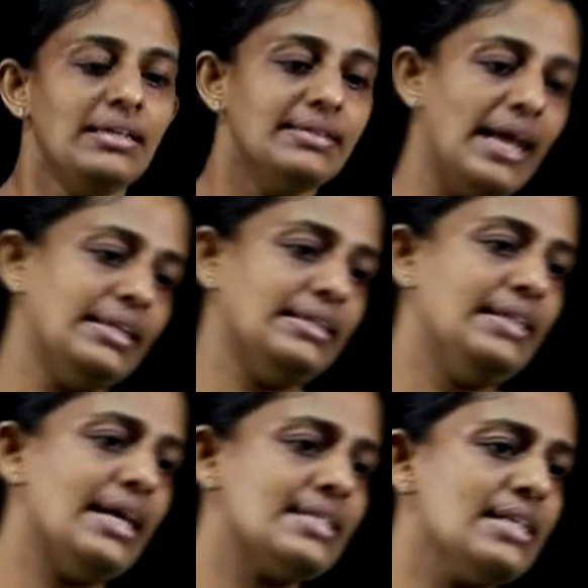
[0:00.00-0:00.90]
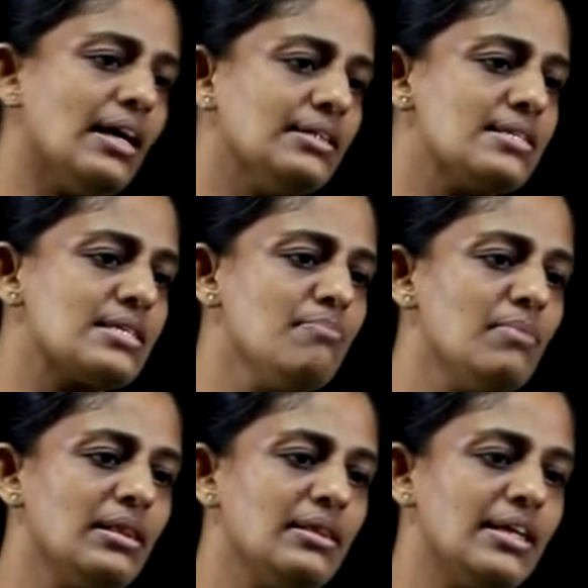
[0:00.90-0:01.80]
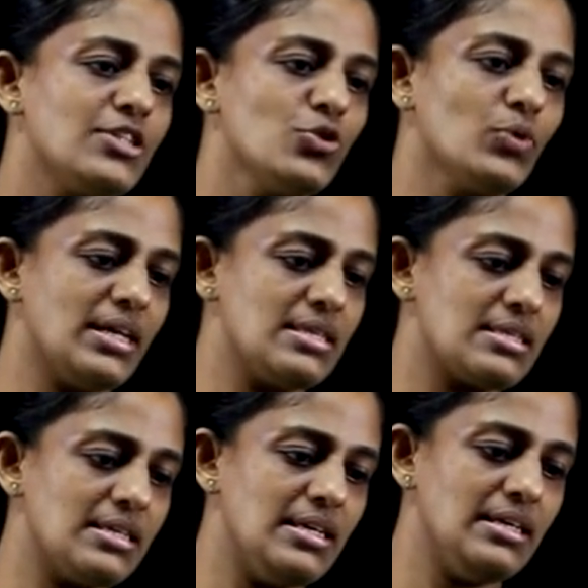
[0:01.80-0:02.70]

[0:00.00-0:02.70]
Then yet another symbol that you can see